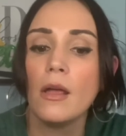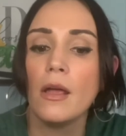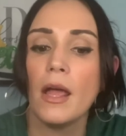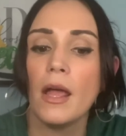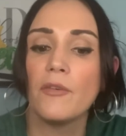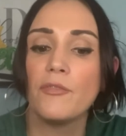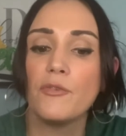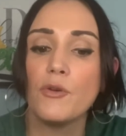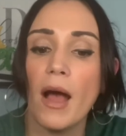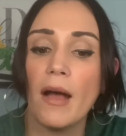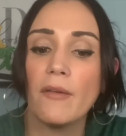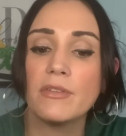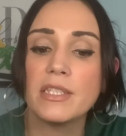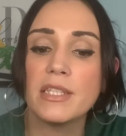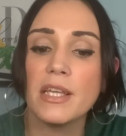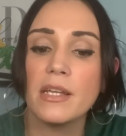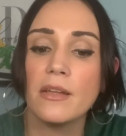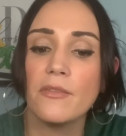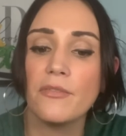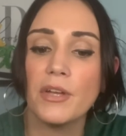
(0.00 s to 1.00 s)
If you have a
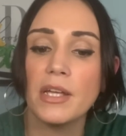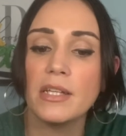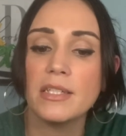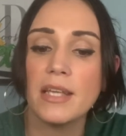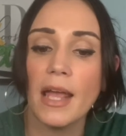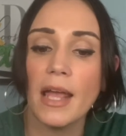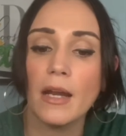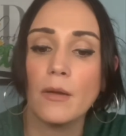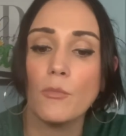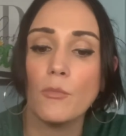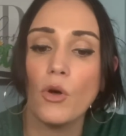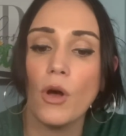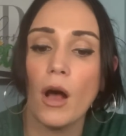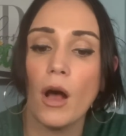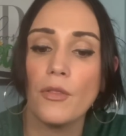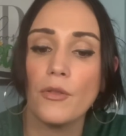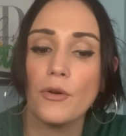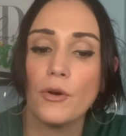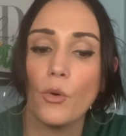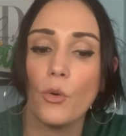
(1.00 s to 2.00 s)
significant animal,
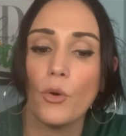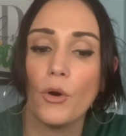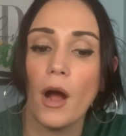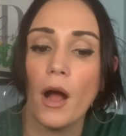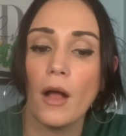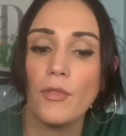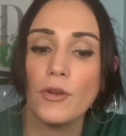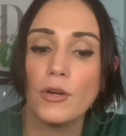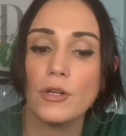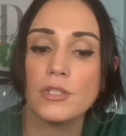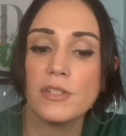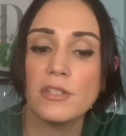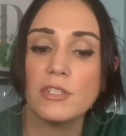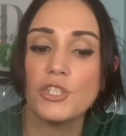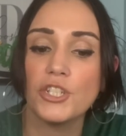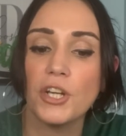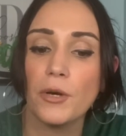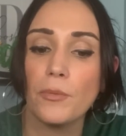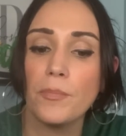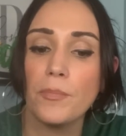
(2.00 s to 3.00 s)
other or others,
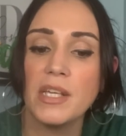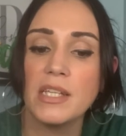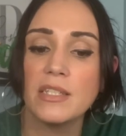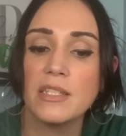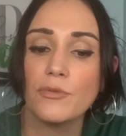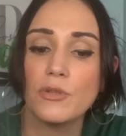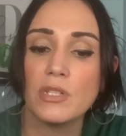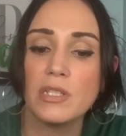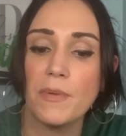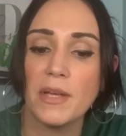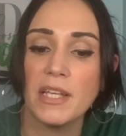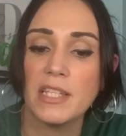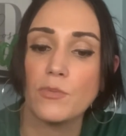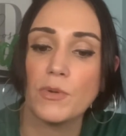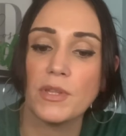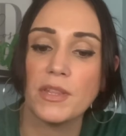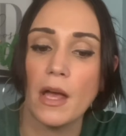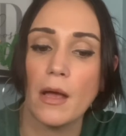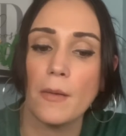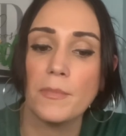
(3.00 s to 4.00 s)
share peaceful space
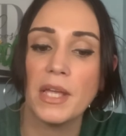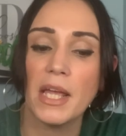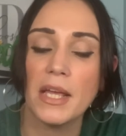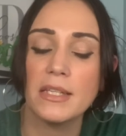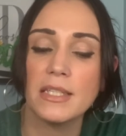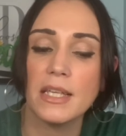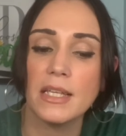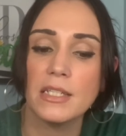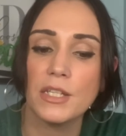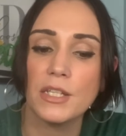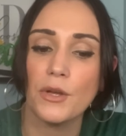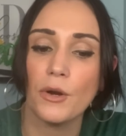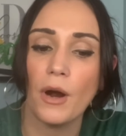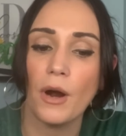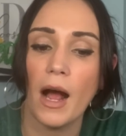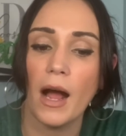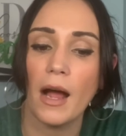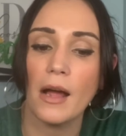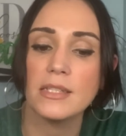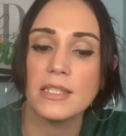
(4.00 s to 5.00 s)
with them, gaze into their
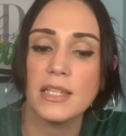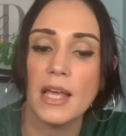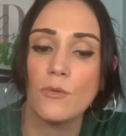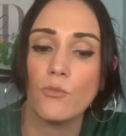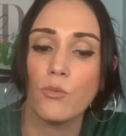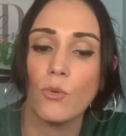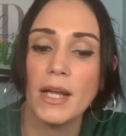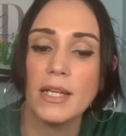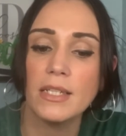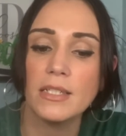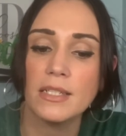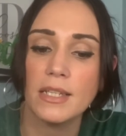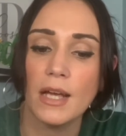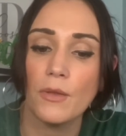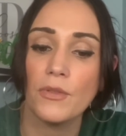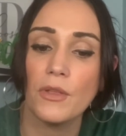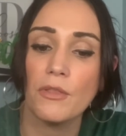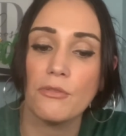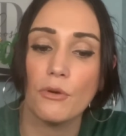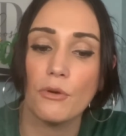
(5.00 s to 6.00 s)
eyes, and write
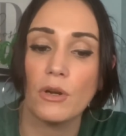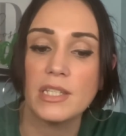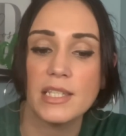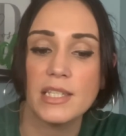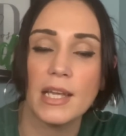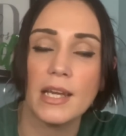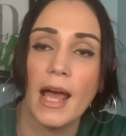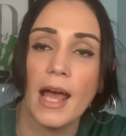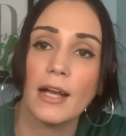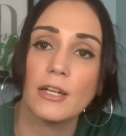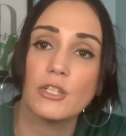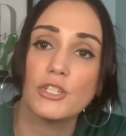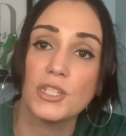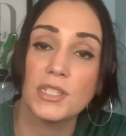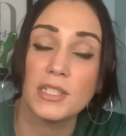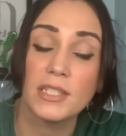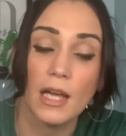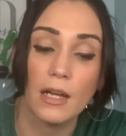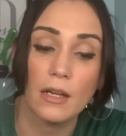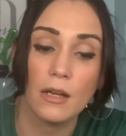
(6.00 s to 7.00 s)
down the thoughts and
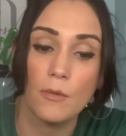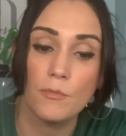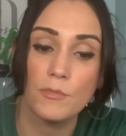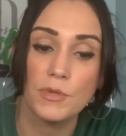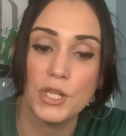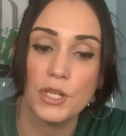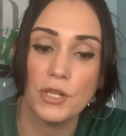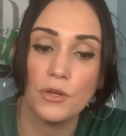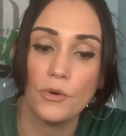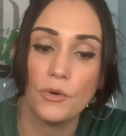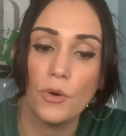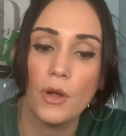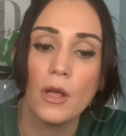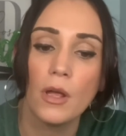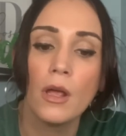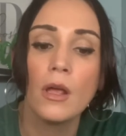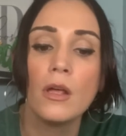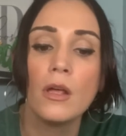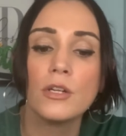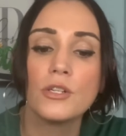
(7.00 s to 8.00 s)
actions that come to you.
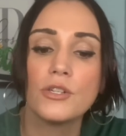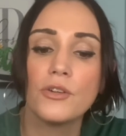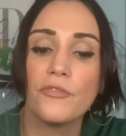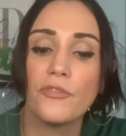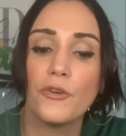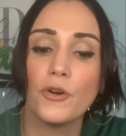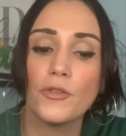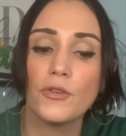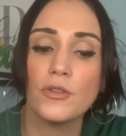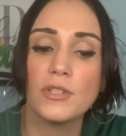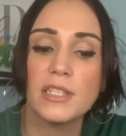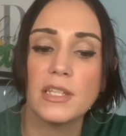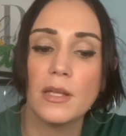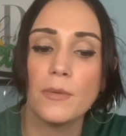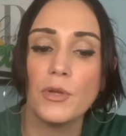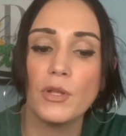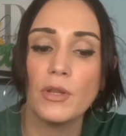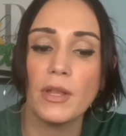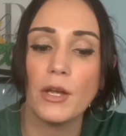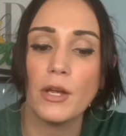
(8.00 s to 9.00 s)
To further
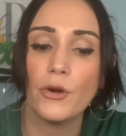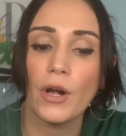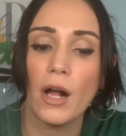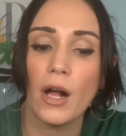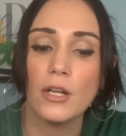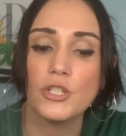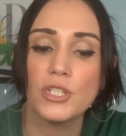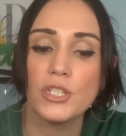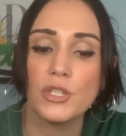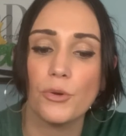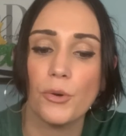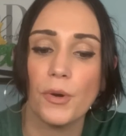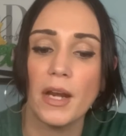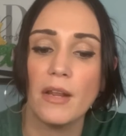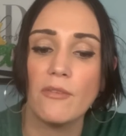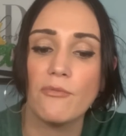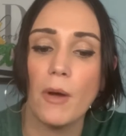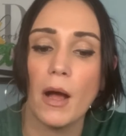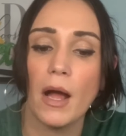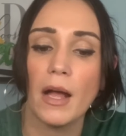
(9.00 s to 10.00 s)
stimulate your conscious
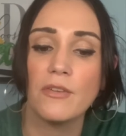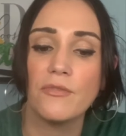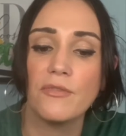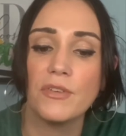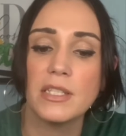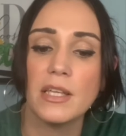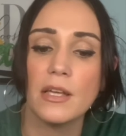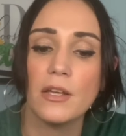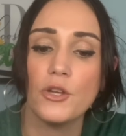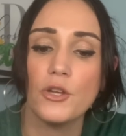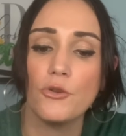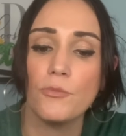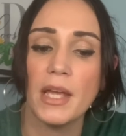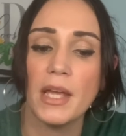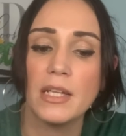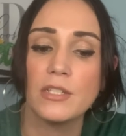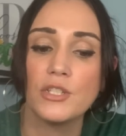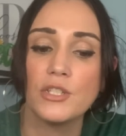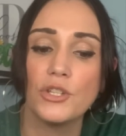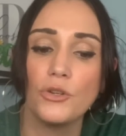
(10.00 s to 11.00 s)
creative mind, visit a
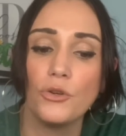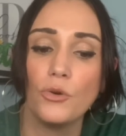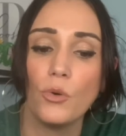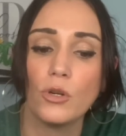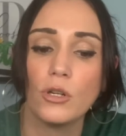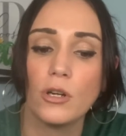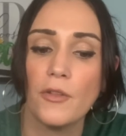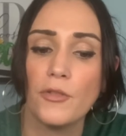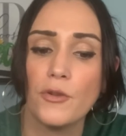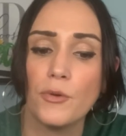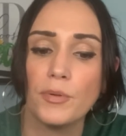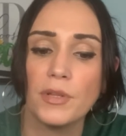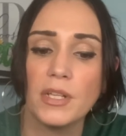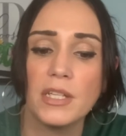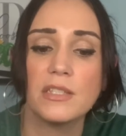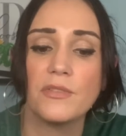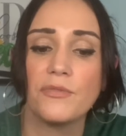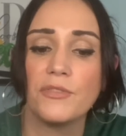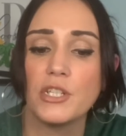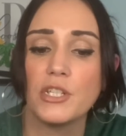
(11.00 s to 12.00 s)
humane zoo or other
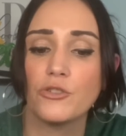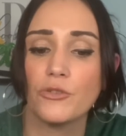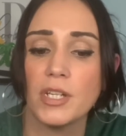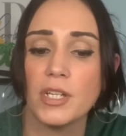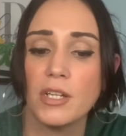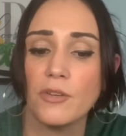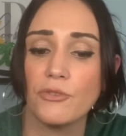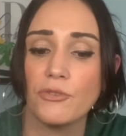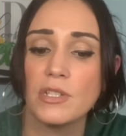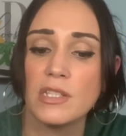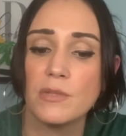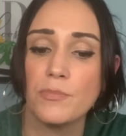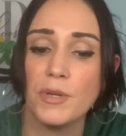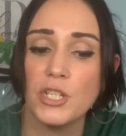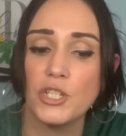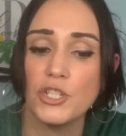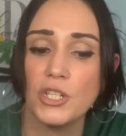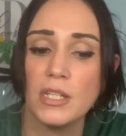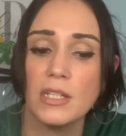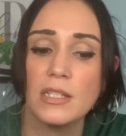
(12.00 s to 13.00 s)
place featuring different
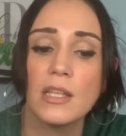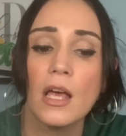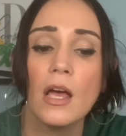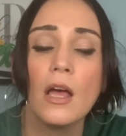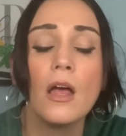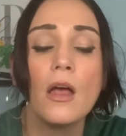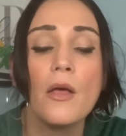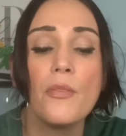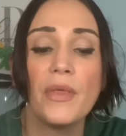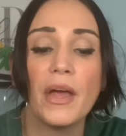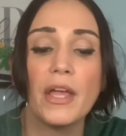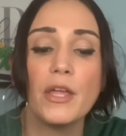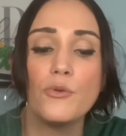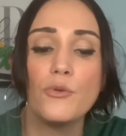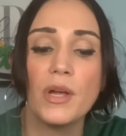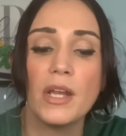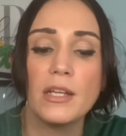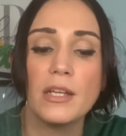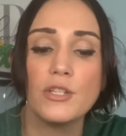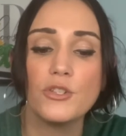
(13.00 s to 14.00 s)
species that you
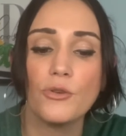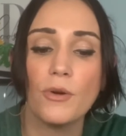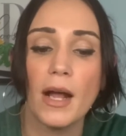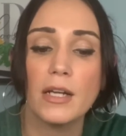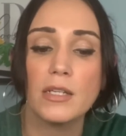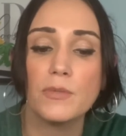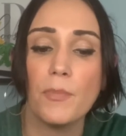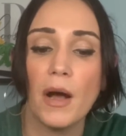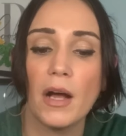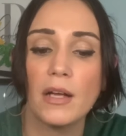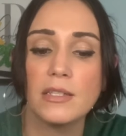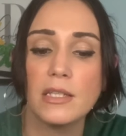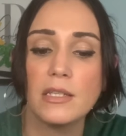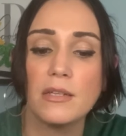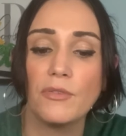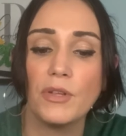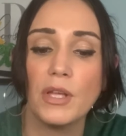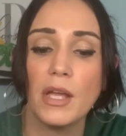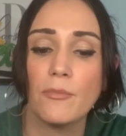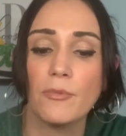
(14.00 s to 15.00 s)
can interact
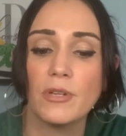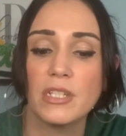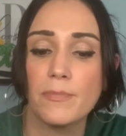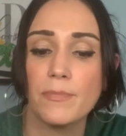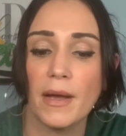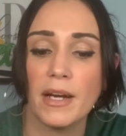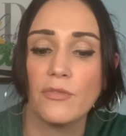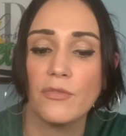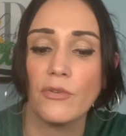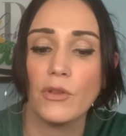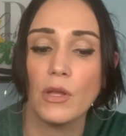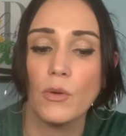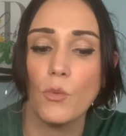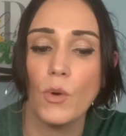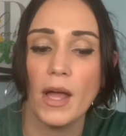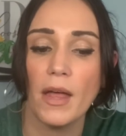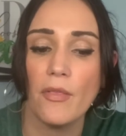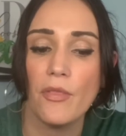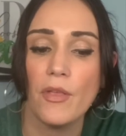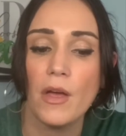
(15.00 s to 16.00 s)
positively and respectfully
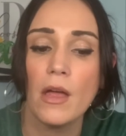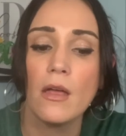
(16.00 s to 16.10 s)
with.